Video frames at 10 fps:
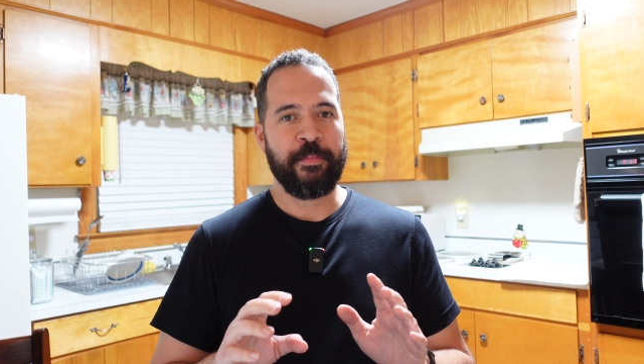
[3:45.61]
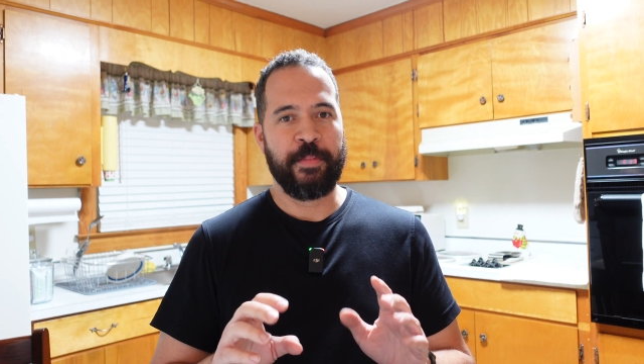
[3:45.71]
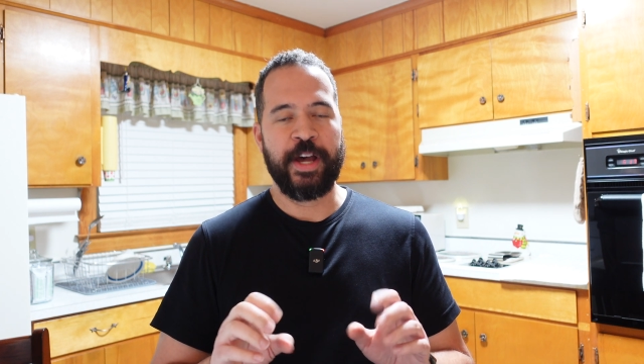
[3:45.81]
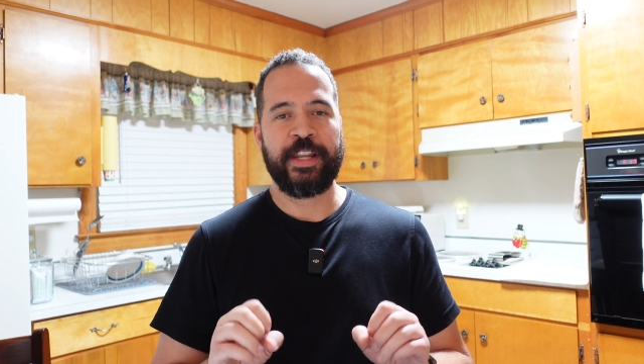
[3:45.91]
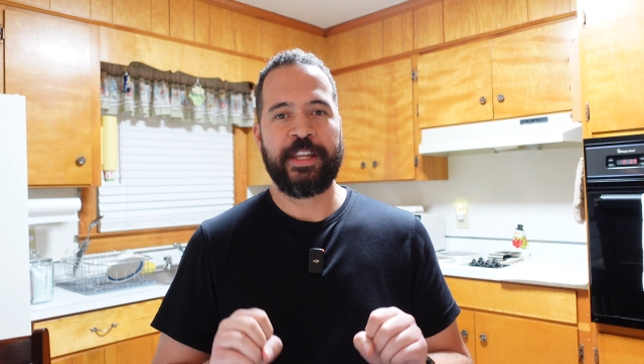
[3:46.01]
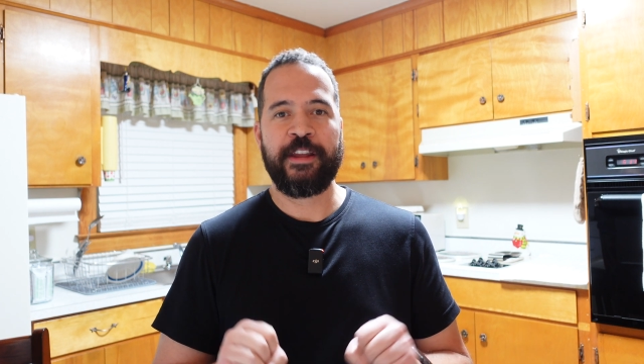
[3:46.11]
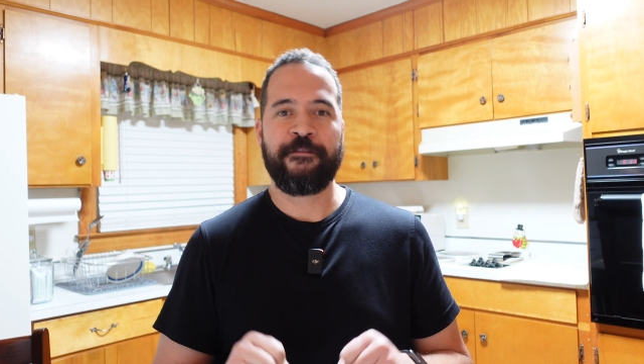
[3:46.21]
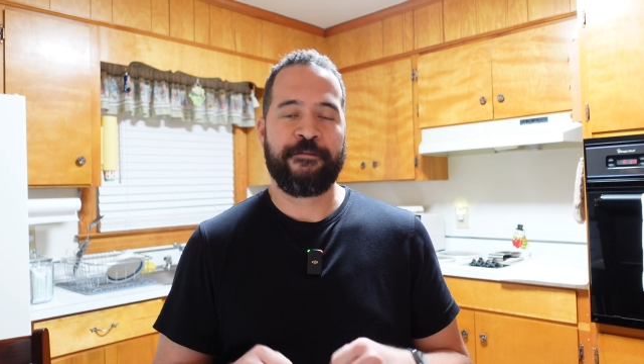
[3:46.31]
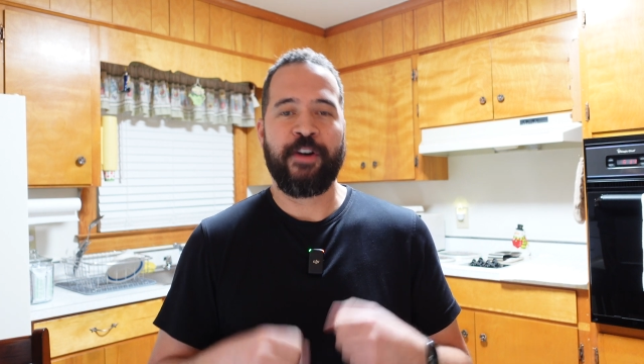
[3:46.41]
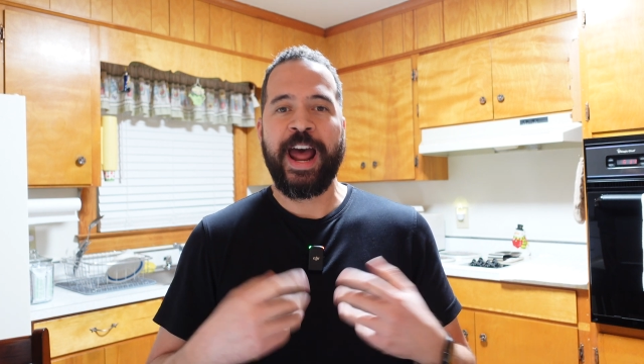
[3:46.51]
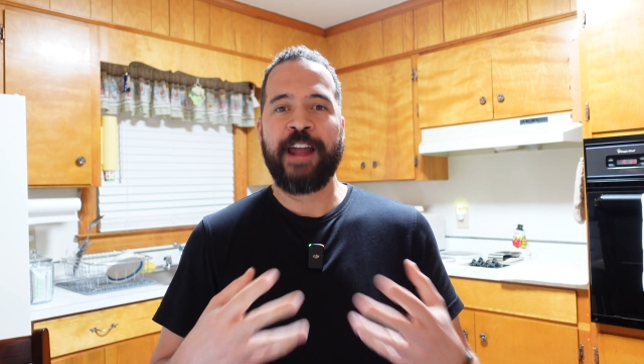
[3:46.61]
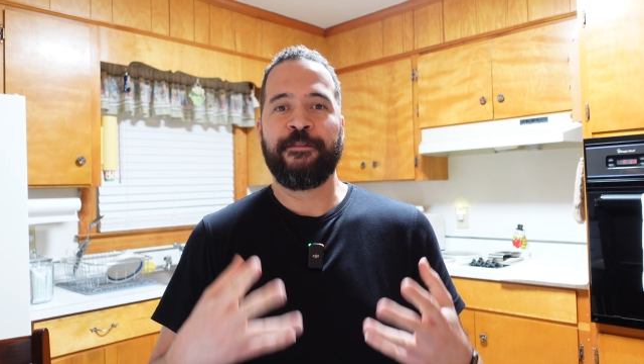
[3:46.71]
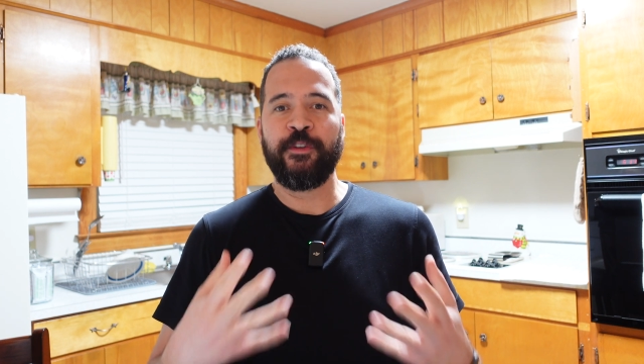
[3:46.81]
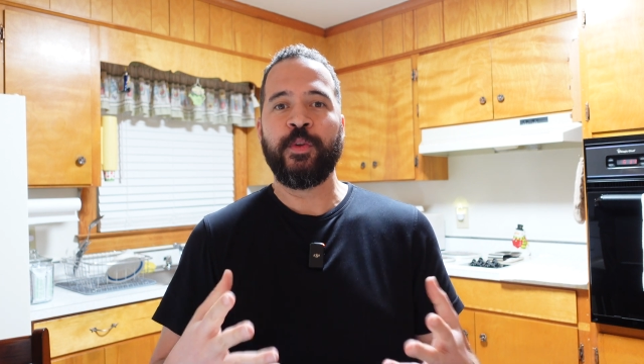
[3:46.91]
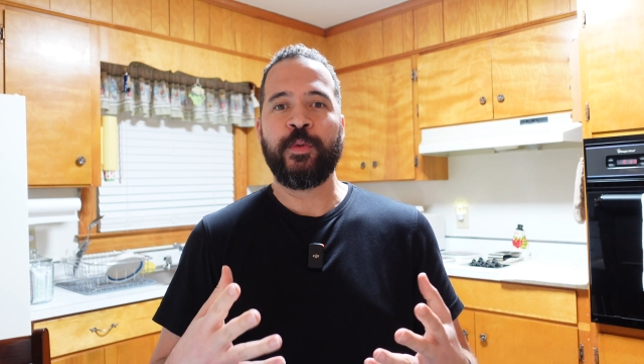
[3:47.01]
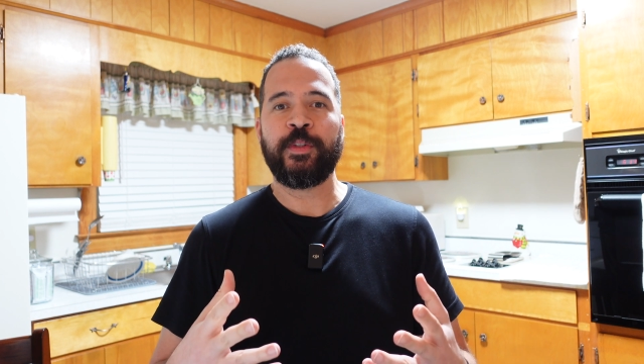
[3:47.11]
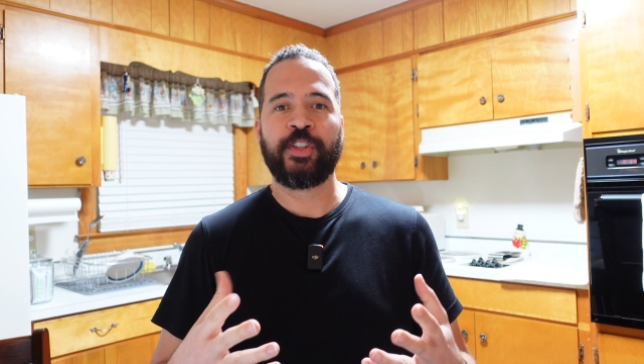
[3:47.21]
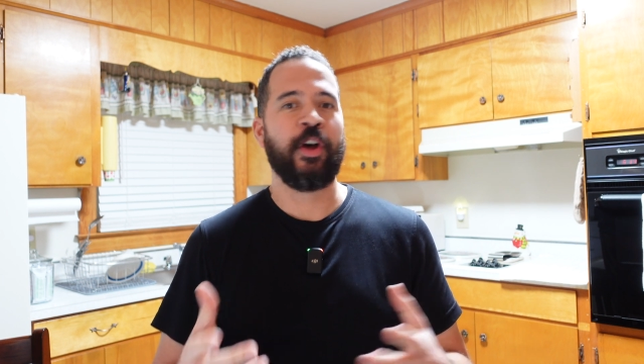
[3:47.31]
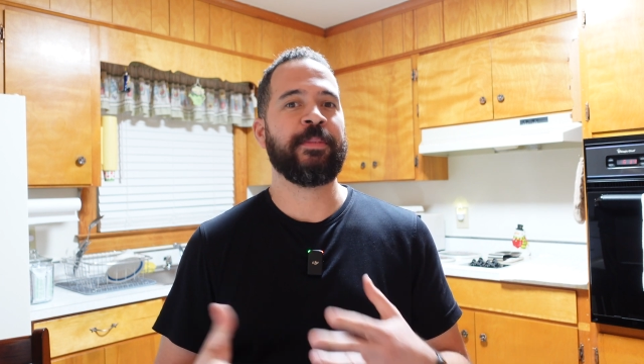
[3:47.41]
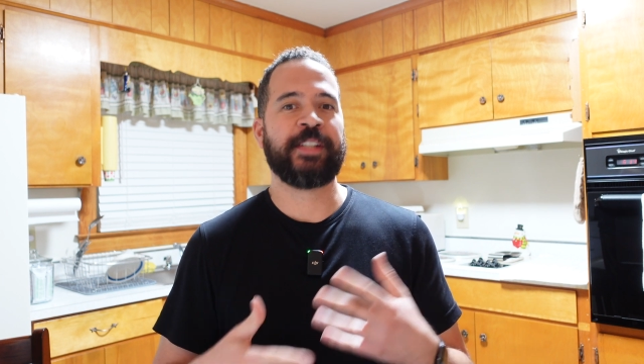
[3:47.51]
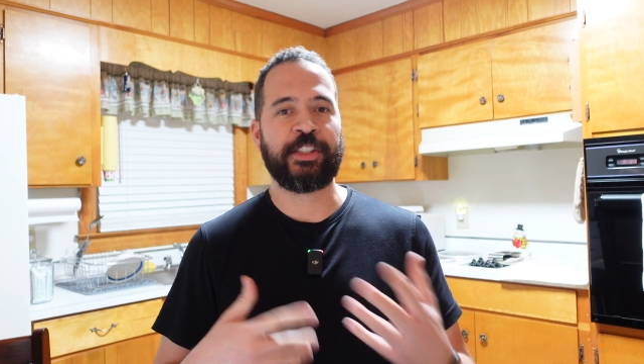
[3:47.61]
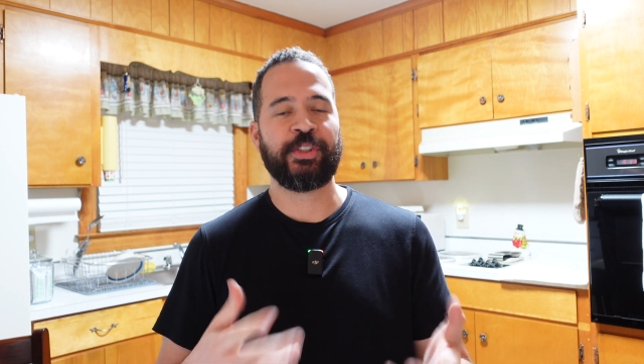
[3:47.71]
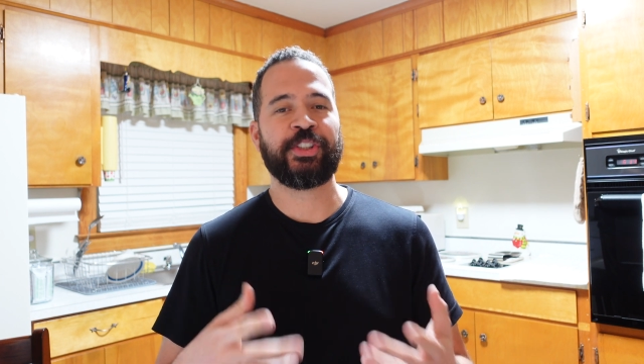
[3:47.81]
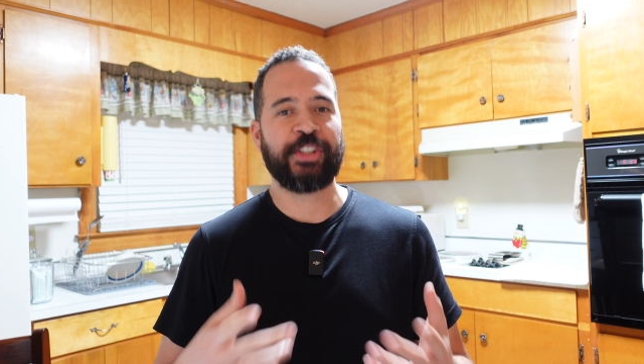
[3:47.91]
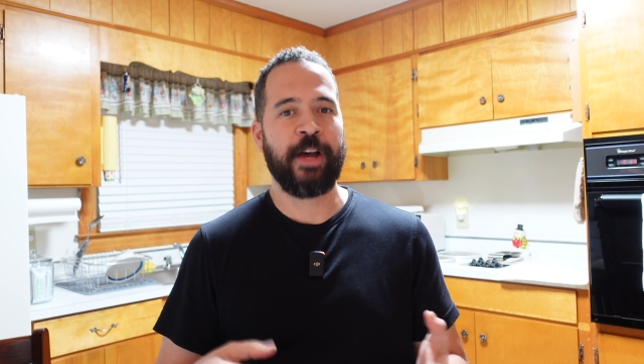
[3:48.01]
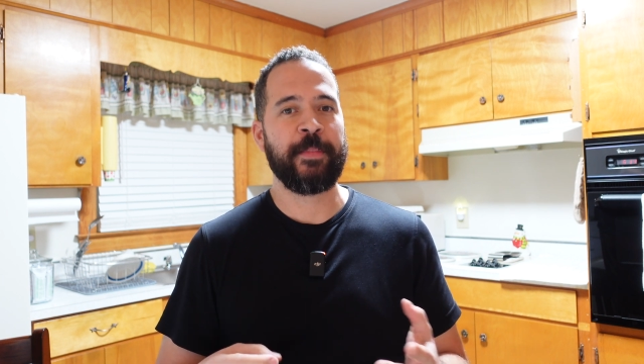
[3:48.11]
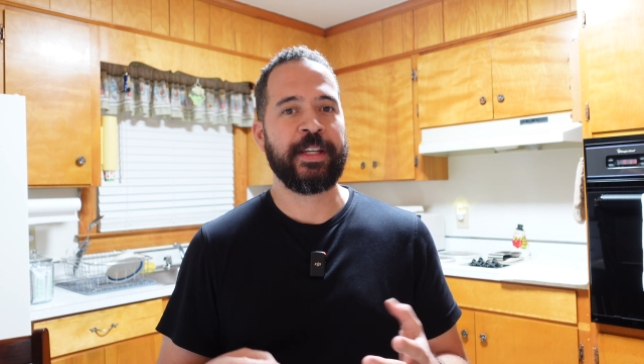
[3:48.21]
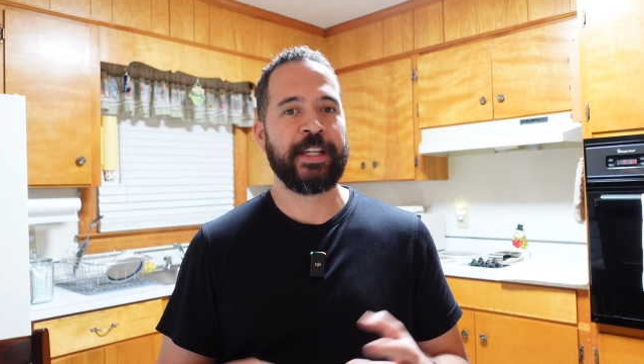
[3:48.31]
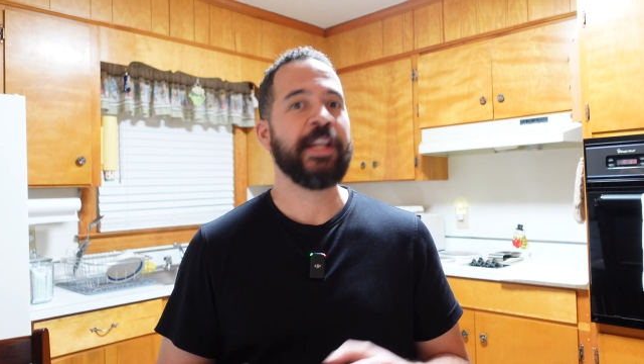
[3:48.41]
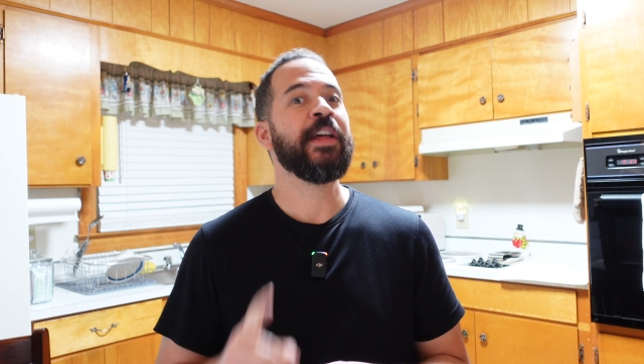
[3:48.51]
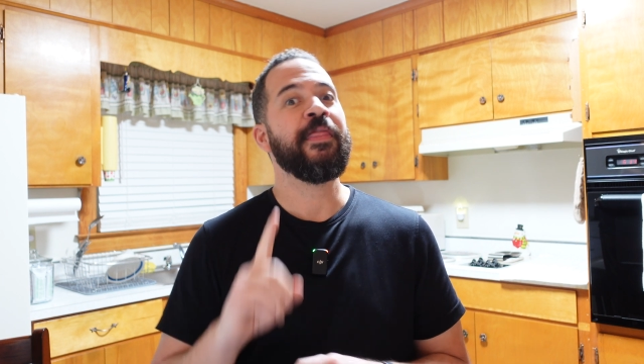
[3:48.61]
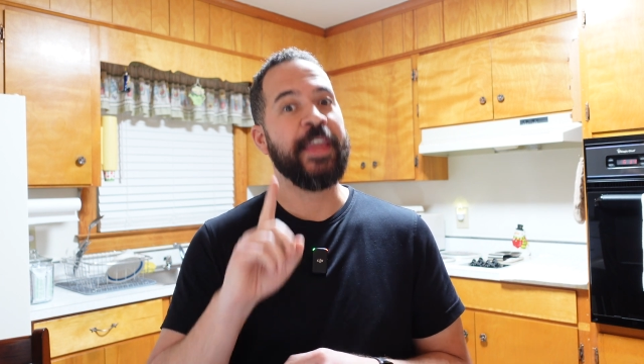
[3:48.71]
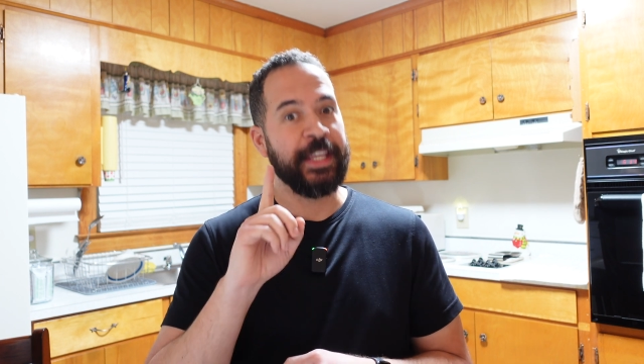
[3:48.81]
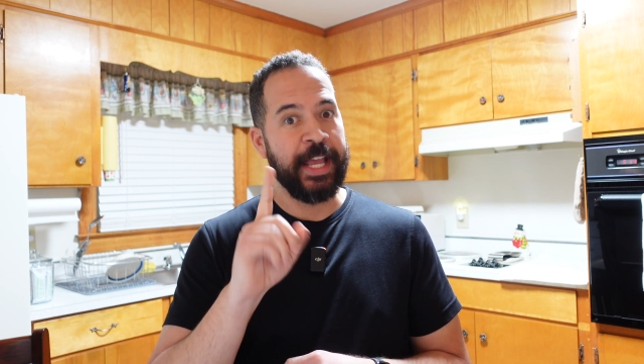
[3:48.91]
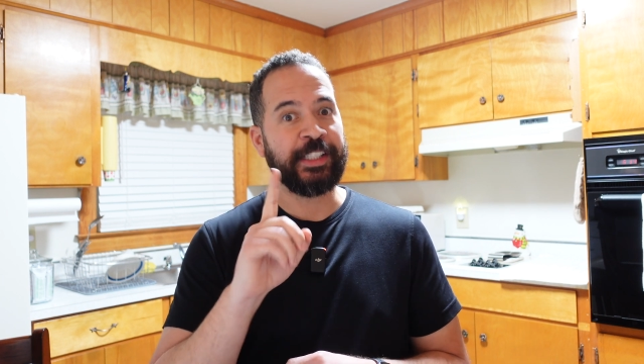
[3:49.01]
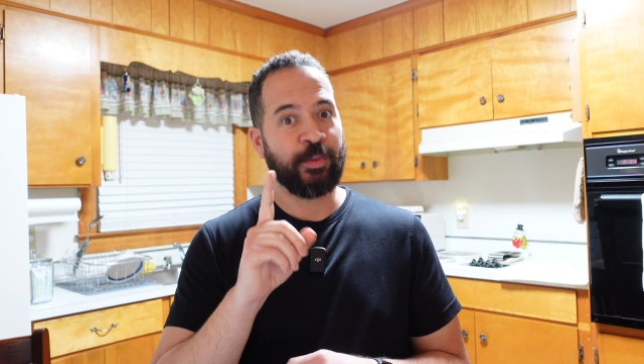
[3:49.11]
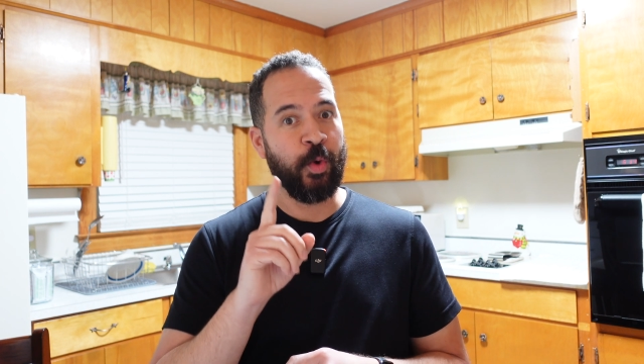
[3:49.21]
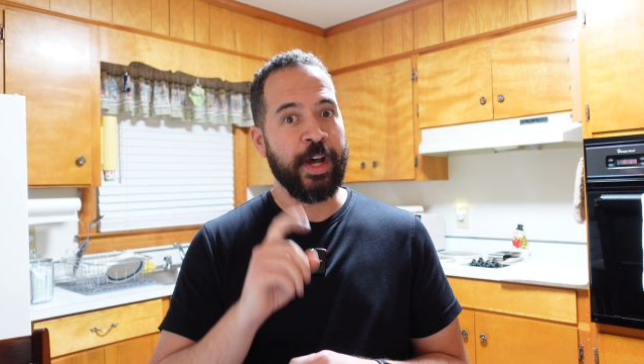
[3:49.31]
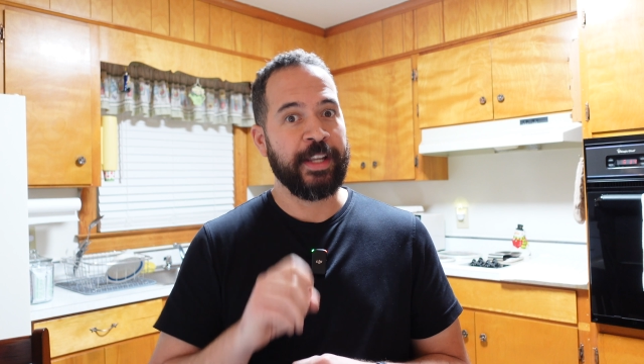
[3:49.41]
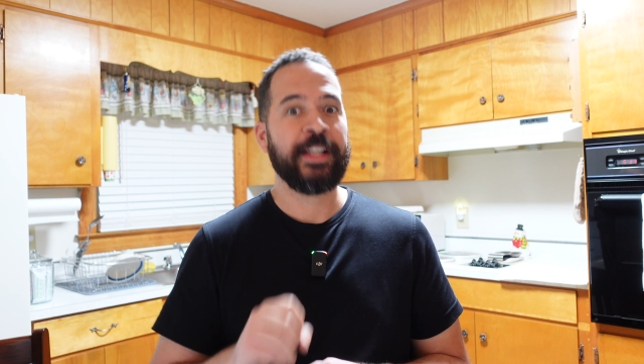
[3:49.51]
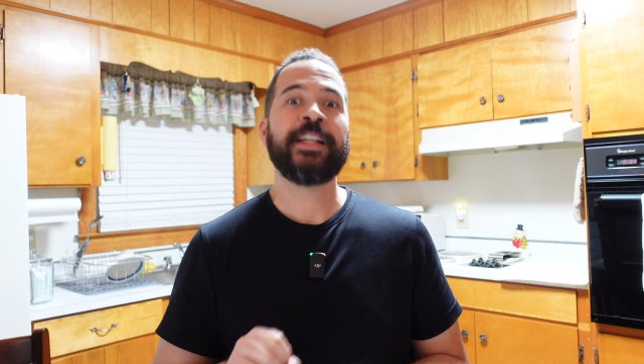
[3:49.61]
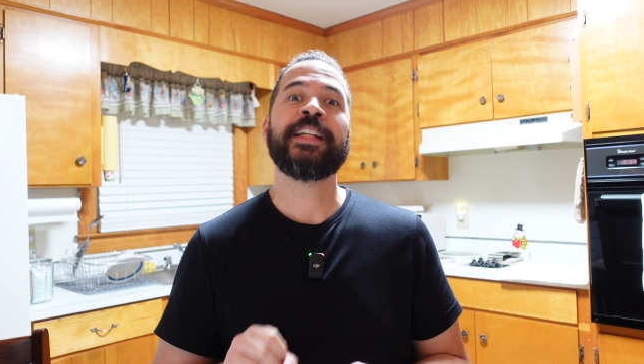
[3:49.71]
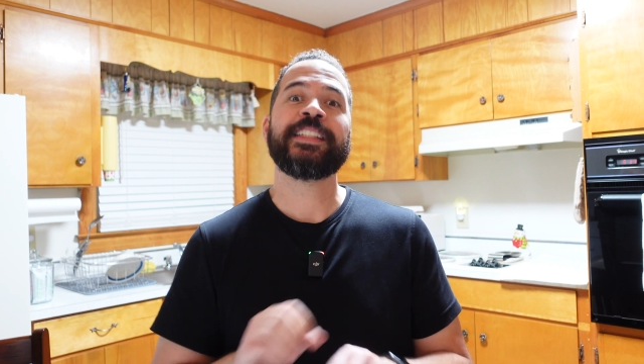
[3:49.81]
But if fried foods upset your stomach, then guess what?